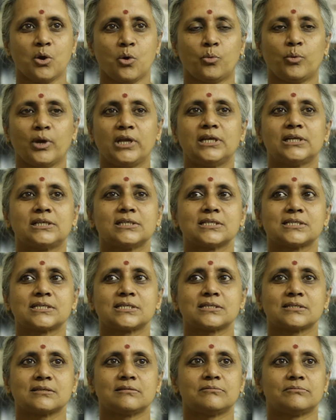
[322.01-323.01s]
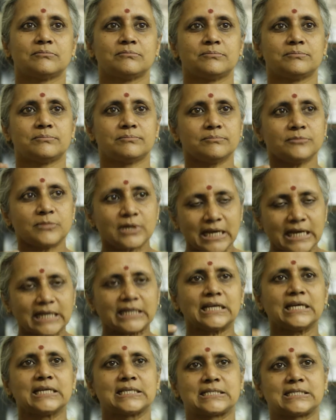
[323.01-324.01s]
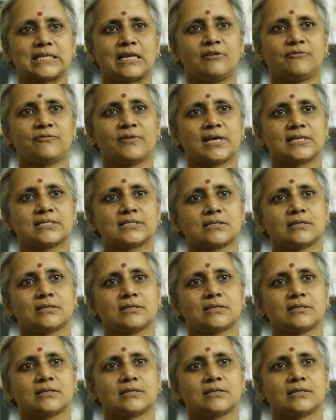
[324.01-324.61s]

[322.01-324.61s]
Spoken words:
when it is treating itself as